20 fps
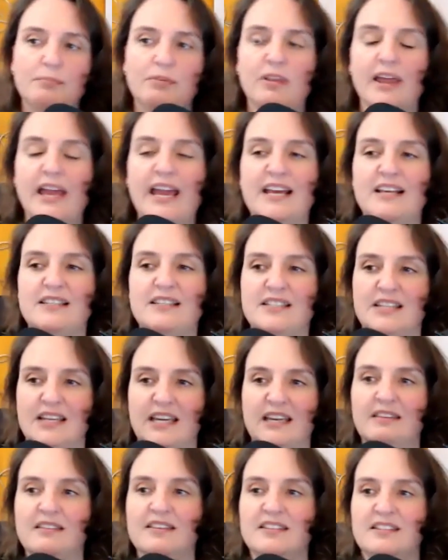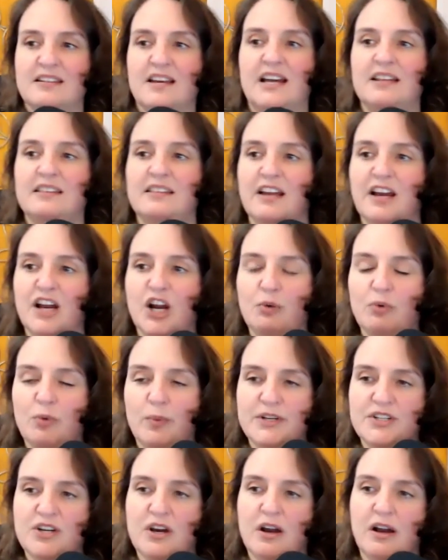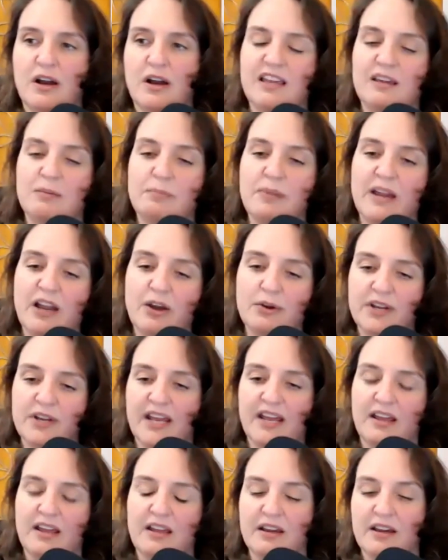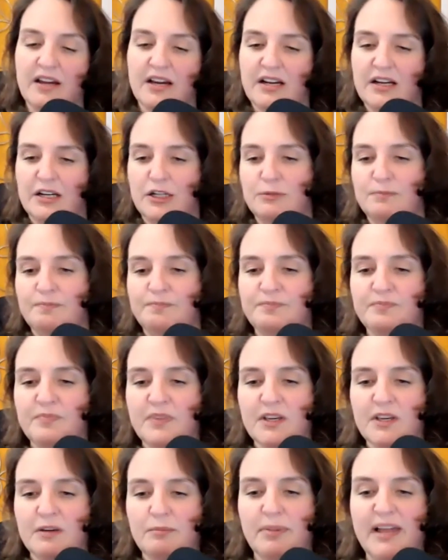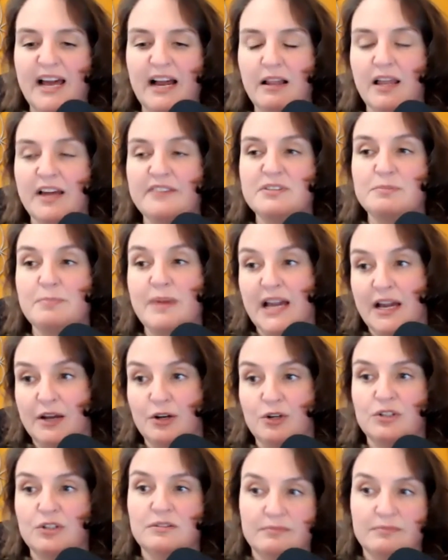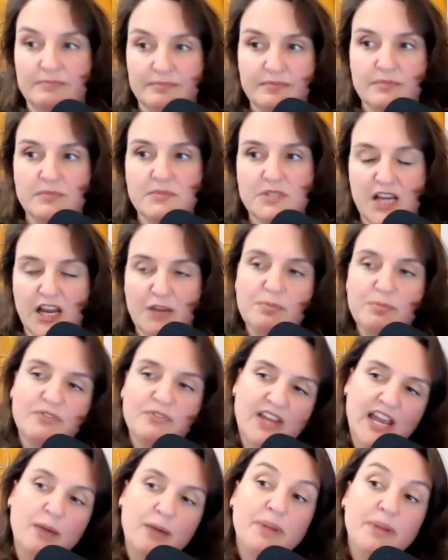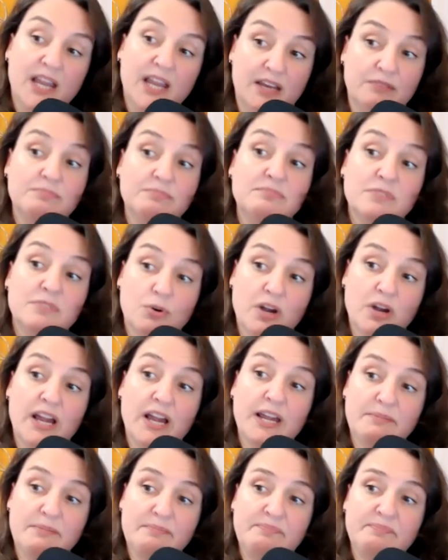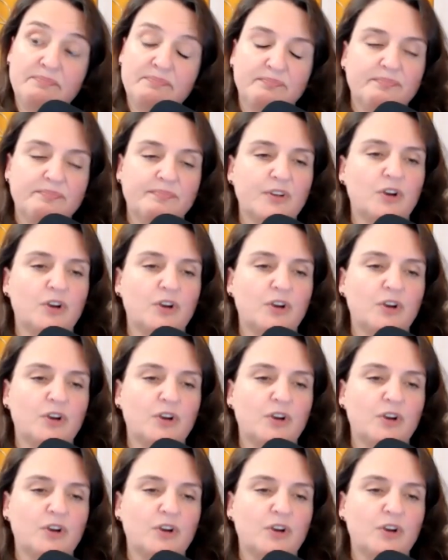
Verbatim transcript: plays inside there when we're talking about a um, Black Lives Matter type of campaign. Okay. Okay.